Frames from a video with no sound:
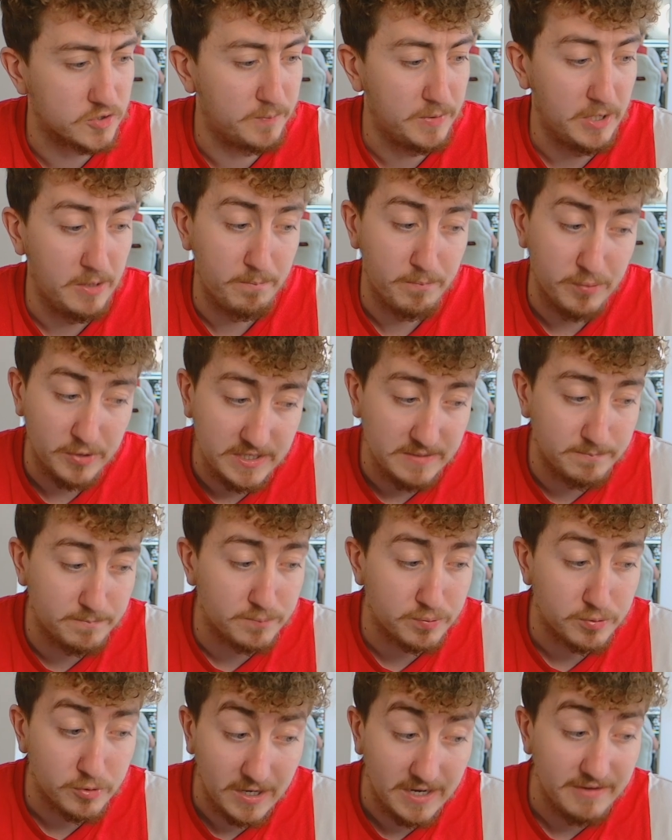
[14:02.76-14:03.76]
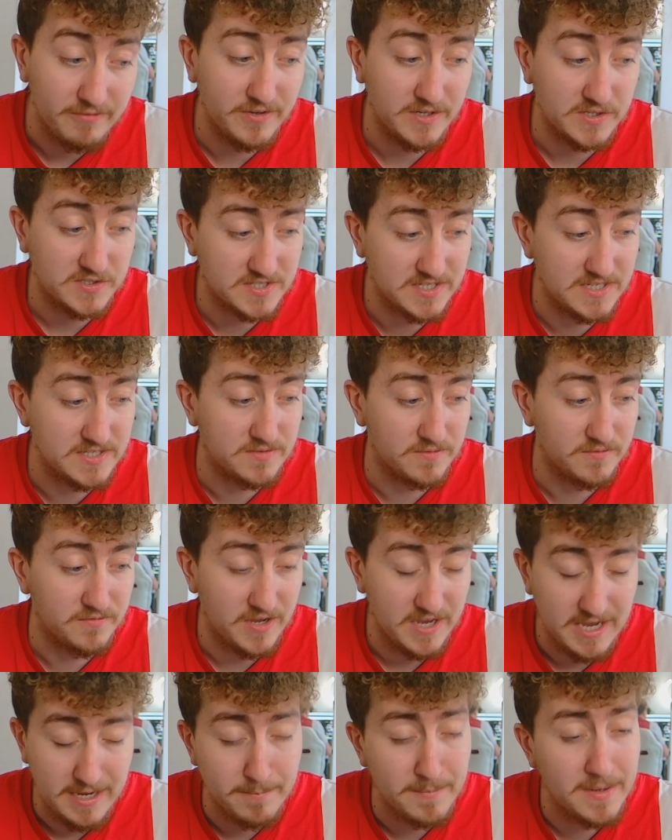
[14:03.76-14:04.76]
but a pretty prolific season for
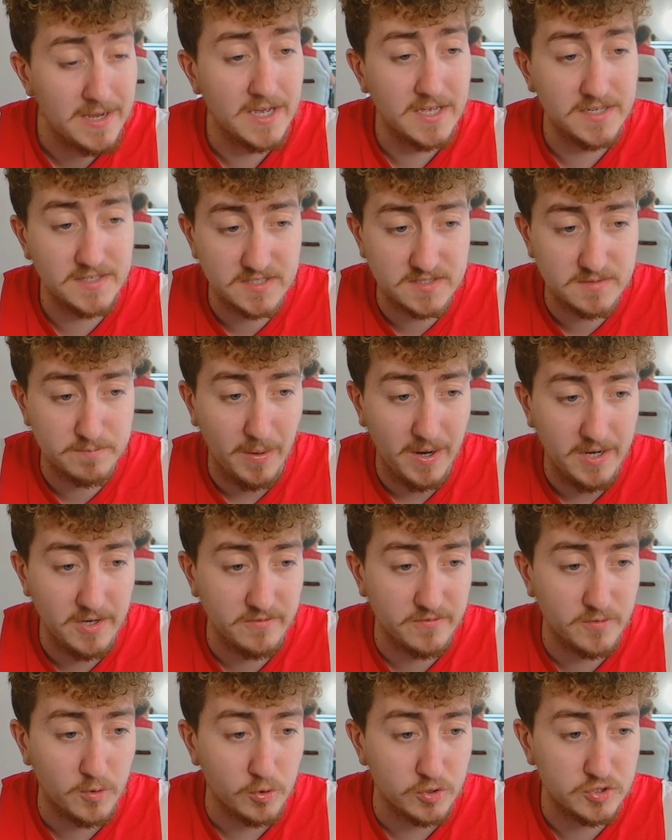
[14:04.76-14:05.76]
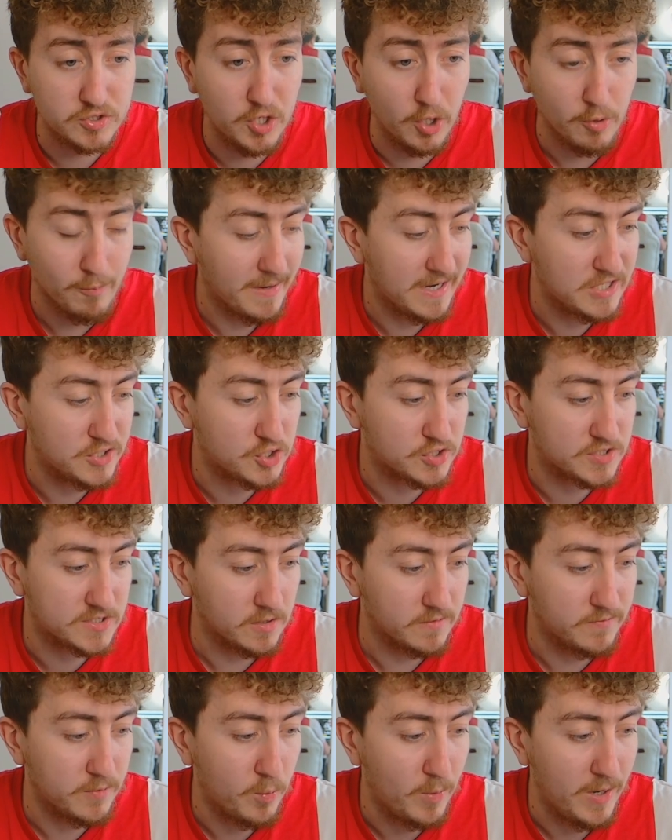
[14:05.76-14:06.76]
him, despite, of course, no major
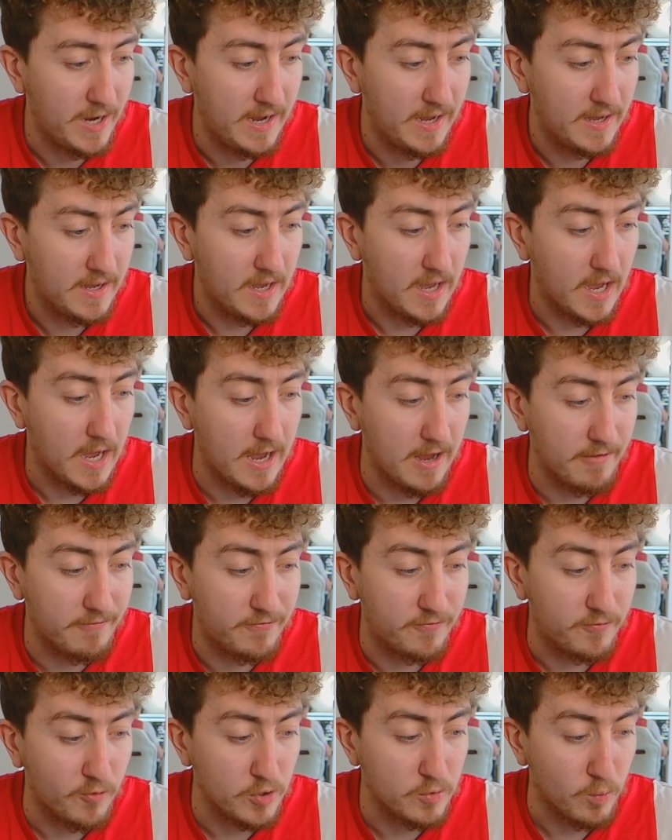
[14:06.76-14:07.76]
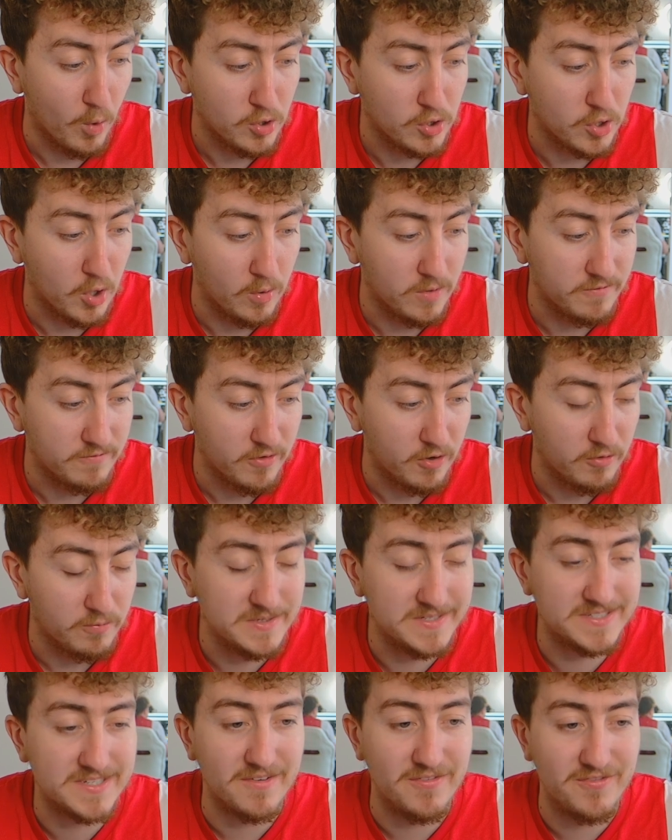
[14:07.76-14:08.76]
silverware. 41 goal
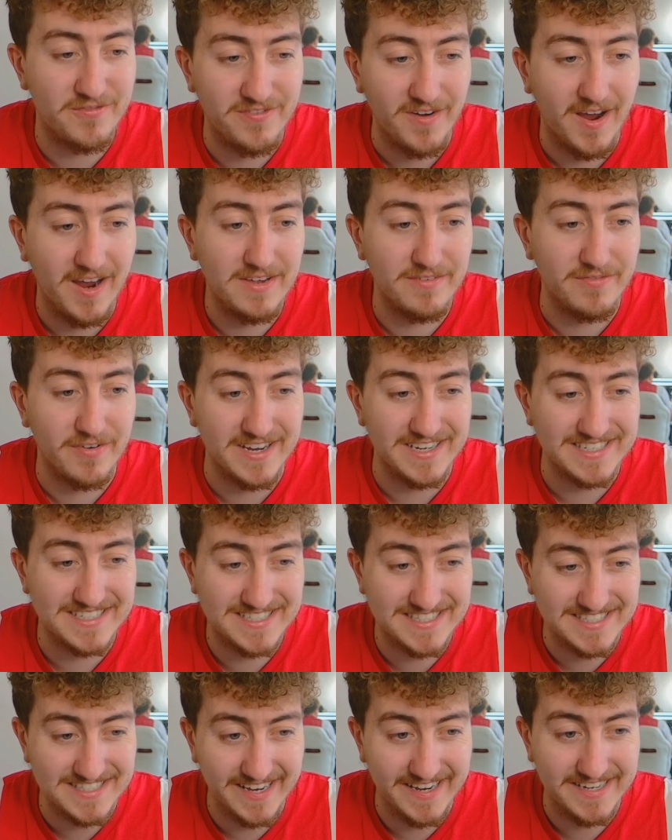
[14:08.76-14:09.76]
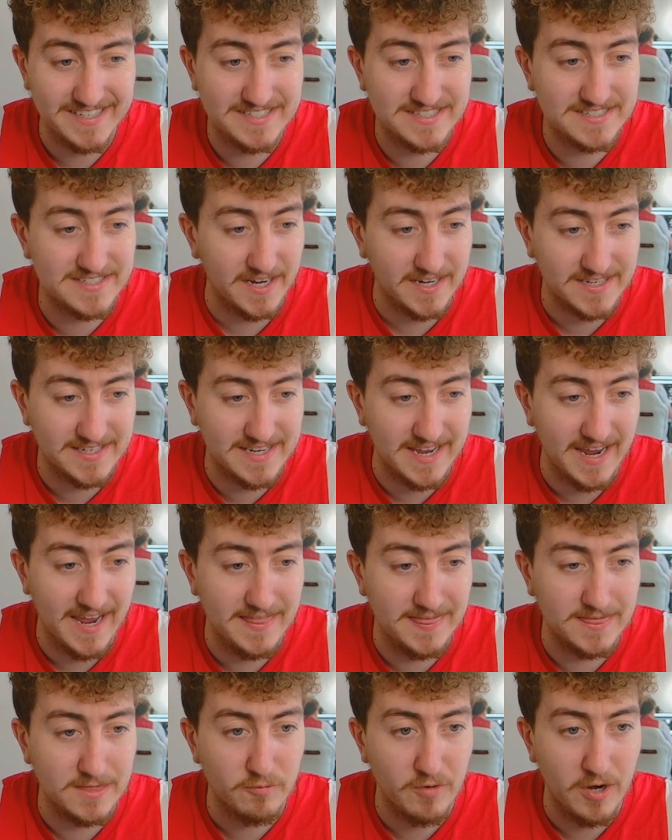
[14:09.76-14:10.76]
involvements, 5 assists.
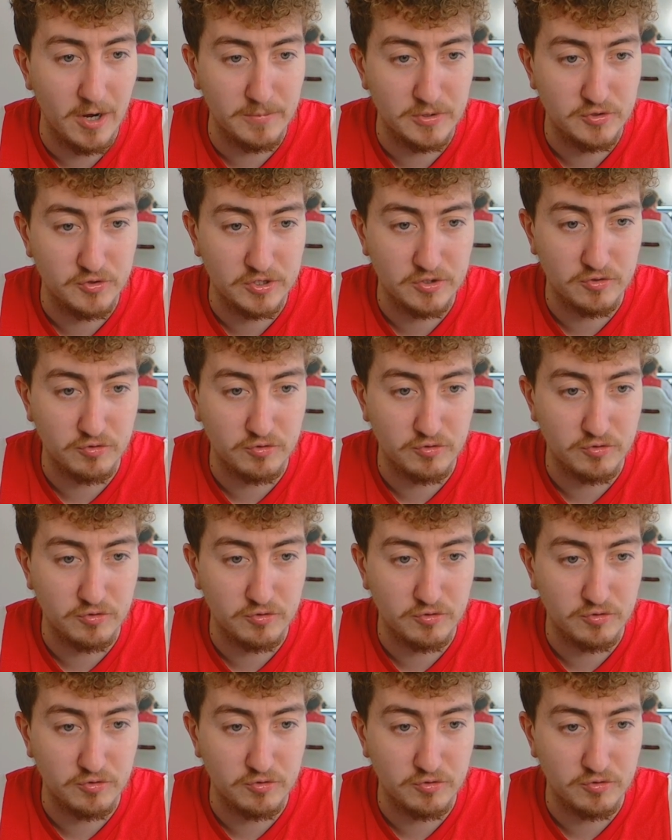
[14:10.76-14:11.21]
Again, the Real Madrid